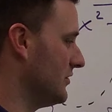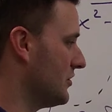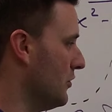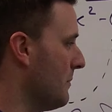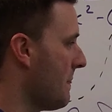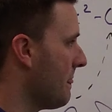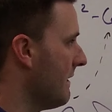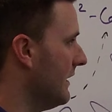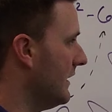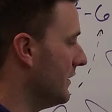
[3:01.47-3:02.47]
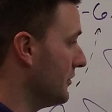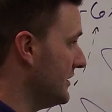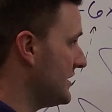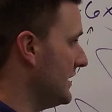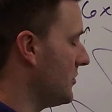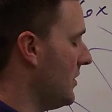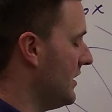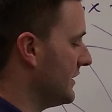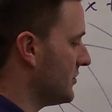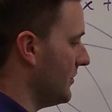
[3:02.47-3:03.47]
And so, or this
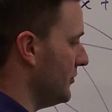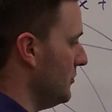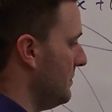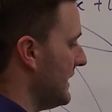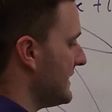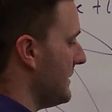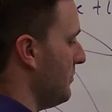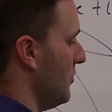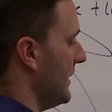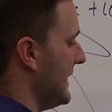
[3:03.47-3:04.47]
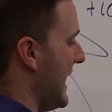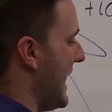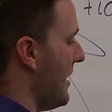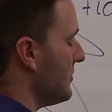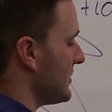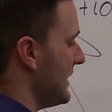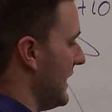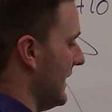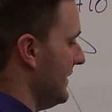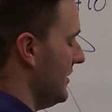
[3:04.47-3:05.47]
inequality. So if you picked a point
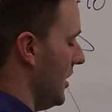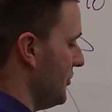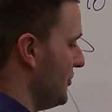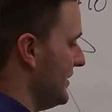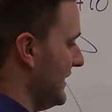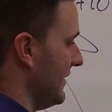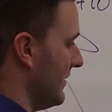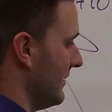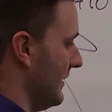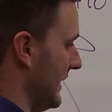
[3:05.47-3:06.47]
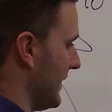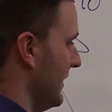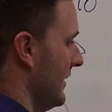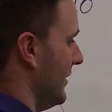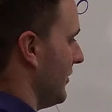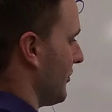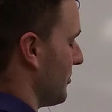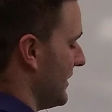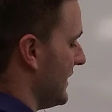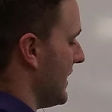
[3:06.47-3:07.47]
outside, underneath, like
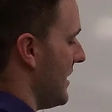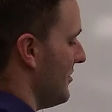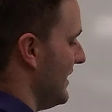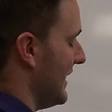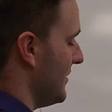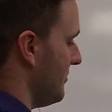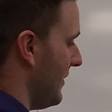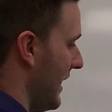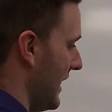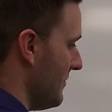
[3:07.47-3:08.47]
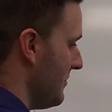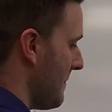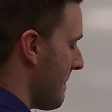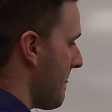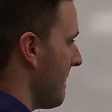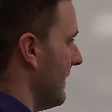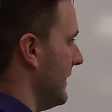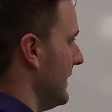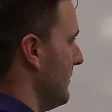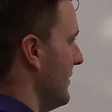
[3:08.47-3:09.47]
3, -5,
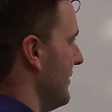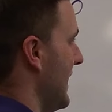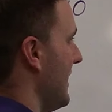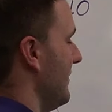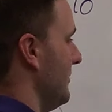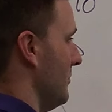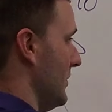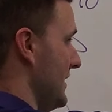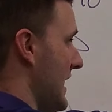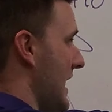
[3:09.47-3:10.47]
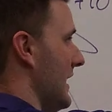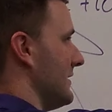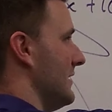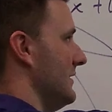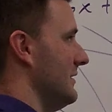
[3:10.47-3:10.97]
that would not